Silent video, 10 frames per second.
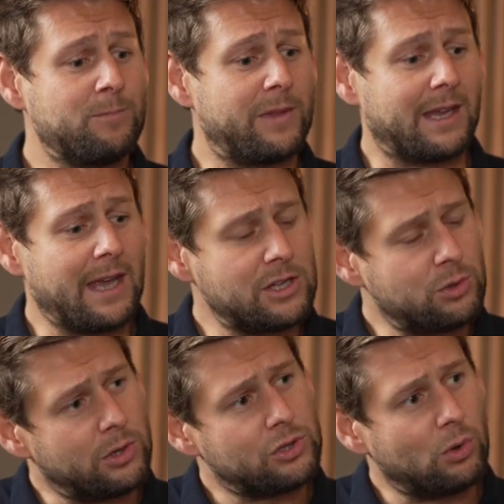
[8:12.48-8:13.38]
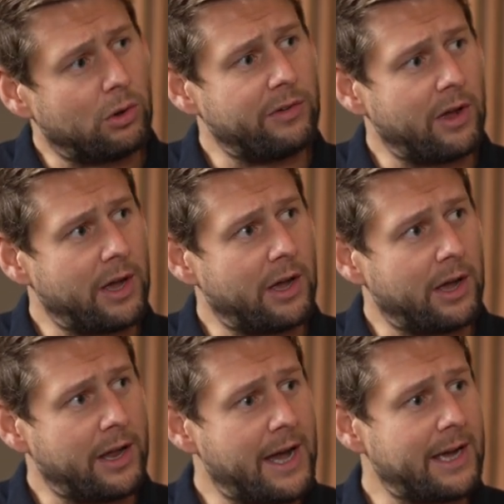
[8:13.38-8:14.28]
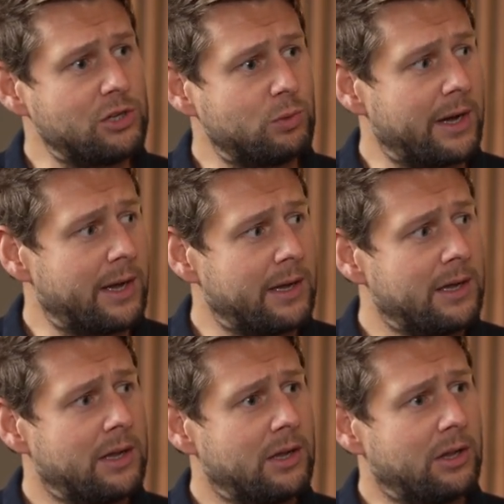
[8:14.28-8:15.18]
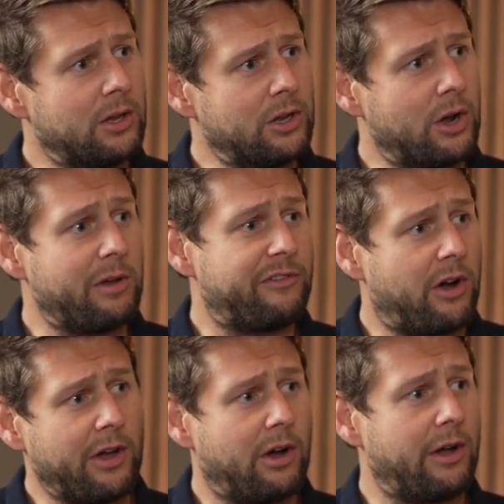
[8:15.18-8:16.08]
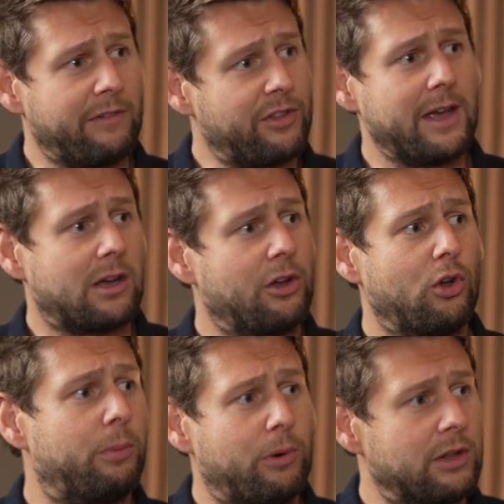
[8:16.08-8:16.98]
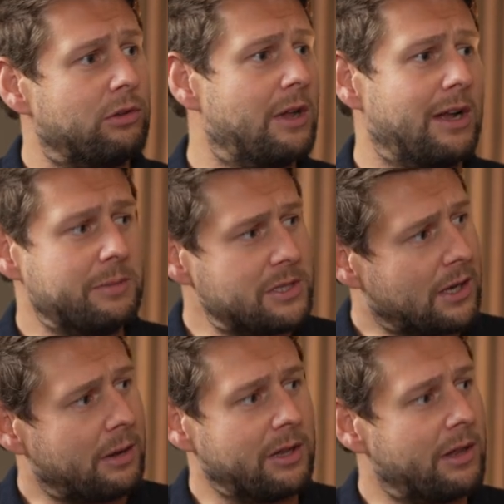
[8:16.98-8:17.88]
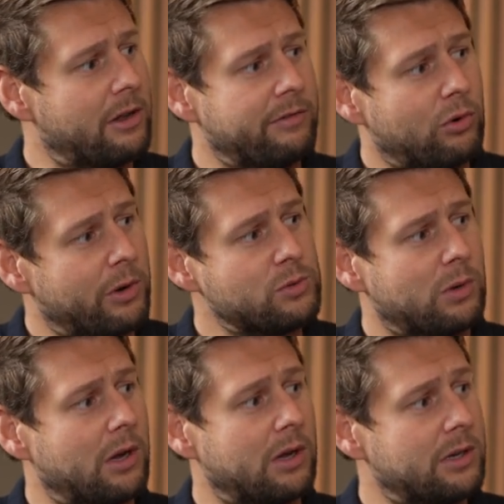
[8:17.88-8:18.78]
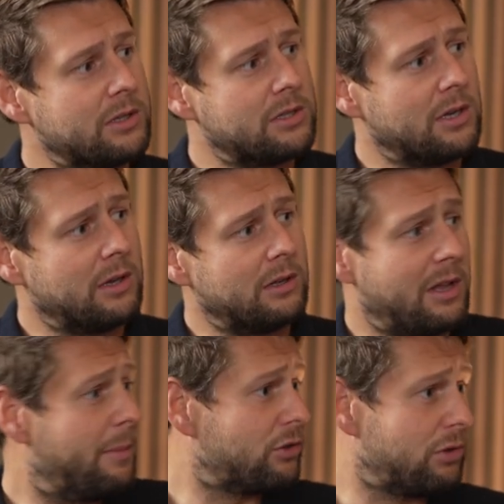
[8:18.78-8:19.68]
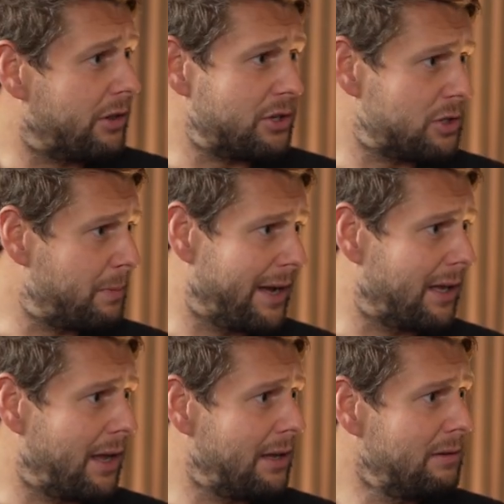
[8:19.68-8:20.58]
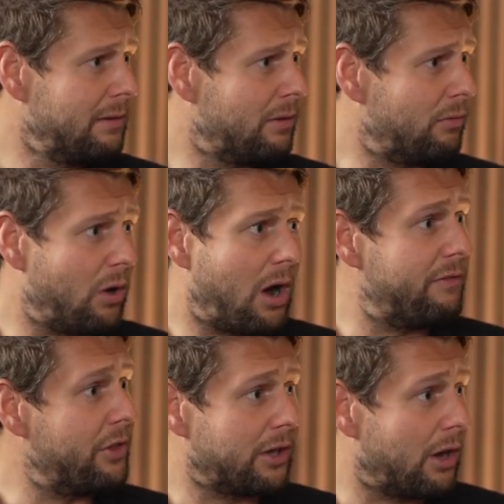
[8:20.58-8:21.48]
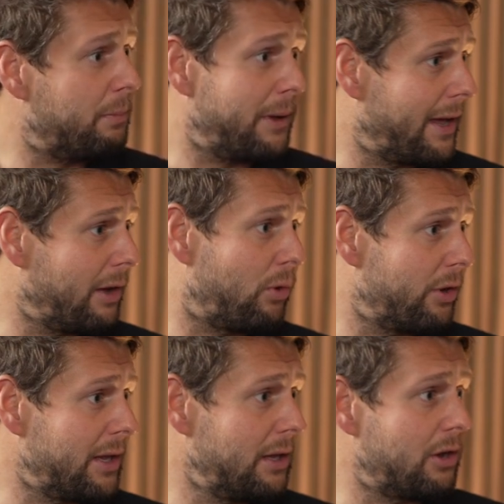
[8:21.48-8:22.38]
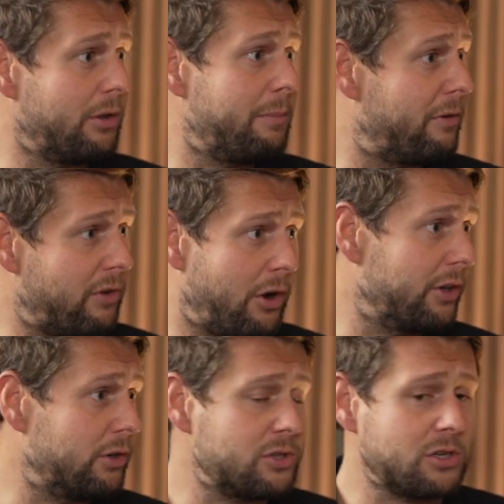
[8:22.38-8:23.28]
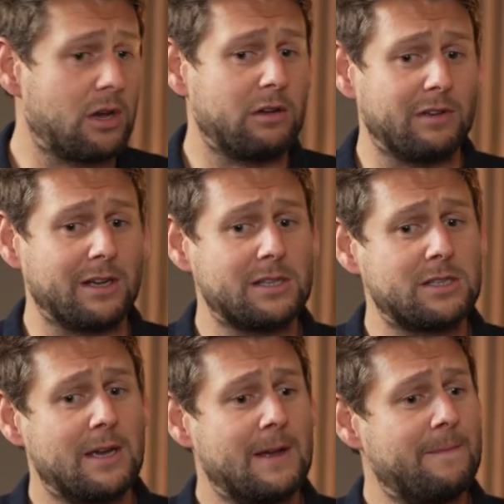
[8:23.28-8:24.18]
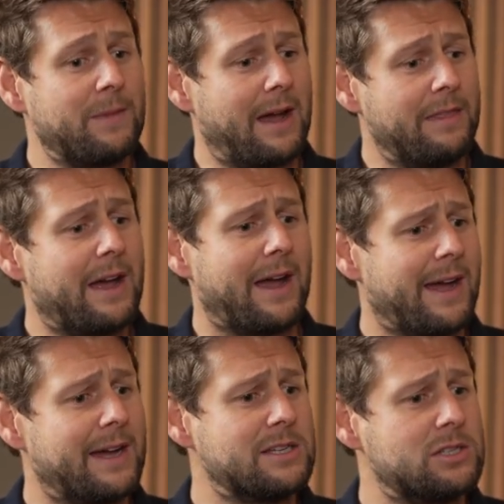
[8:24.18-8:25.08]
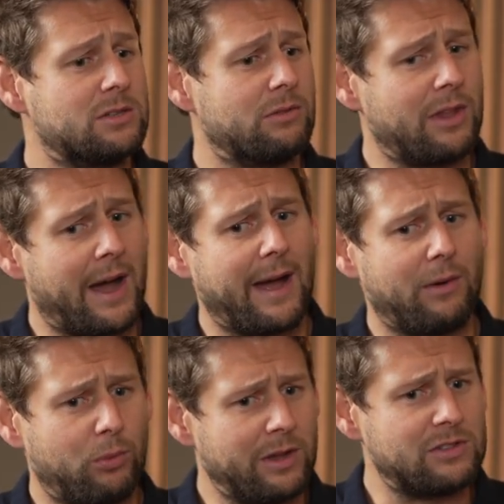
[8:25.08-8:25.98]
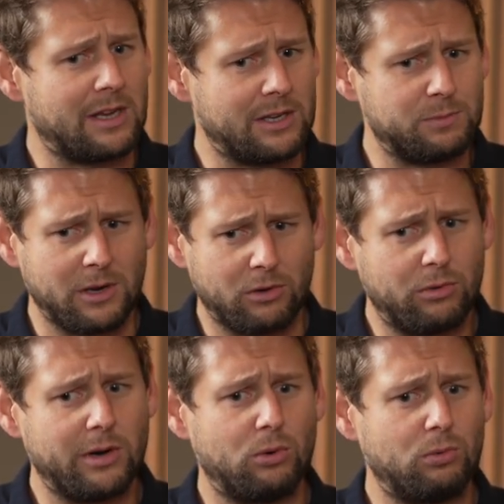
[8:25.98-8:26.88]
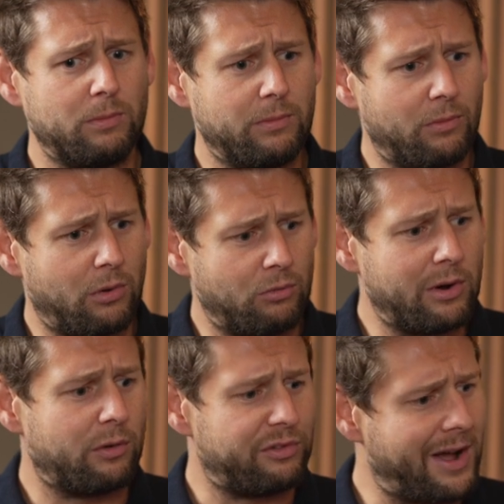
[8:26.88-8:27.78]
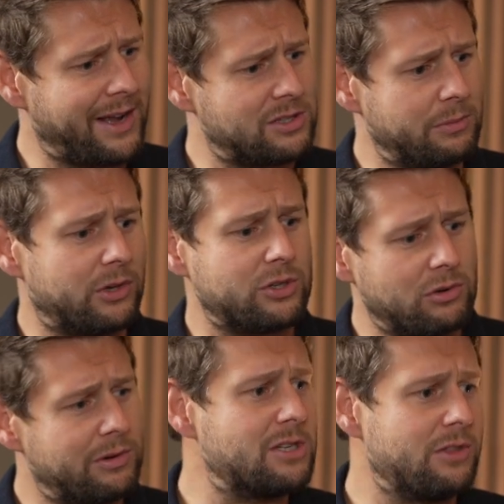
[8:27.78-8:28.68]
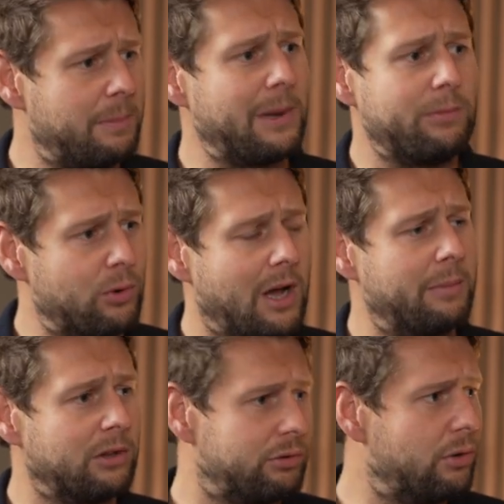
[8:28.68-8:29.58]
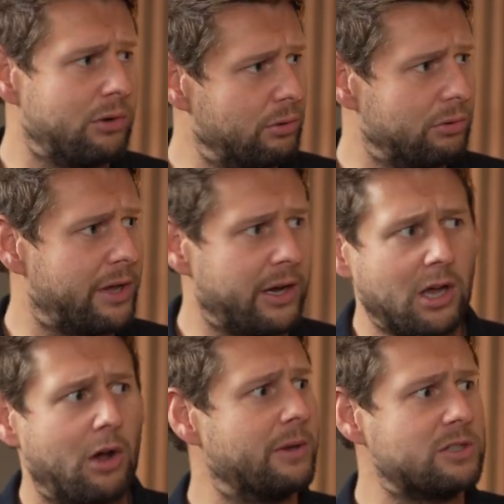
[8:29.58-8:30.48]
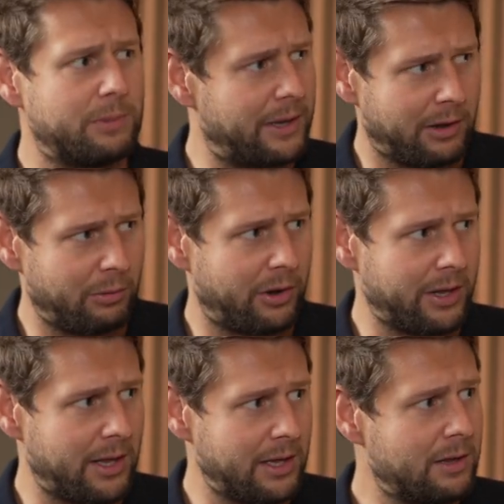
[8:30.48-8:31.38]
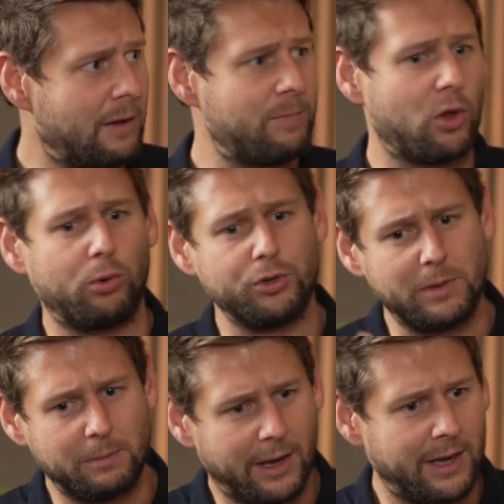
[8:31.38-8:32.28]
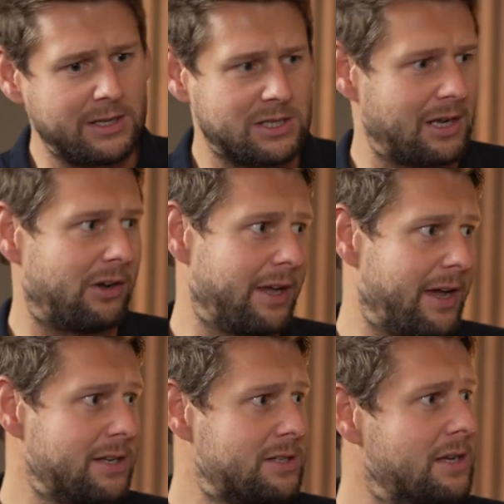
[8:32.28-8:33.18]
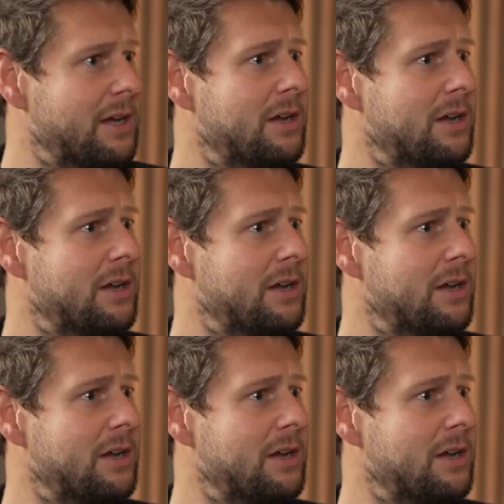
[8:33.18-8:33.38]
They get to a sort of an age where, you know, if they can't operate through their limited company that they've always worked, they much rather just pack it in rather than go PAYE. You know, they provide a good service, and that we've seen has been a real factor, because there isn't the people coming through that are going to PAYE that want to be paid CIS.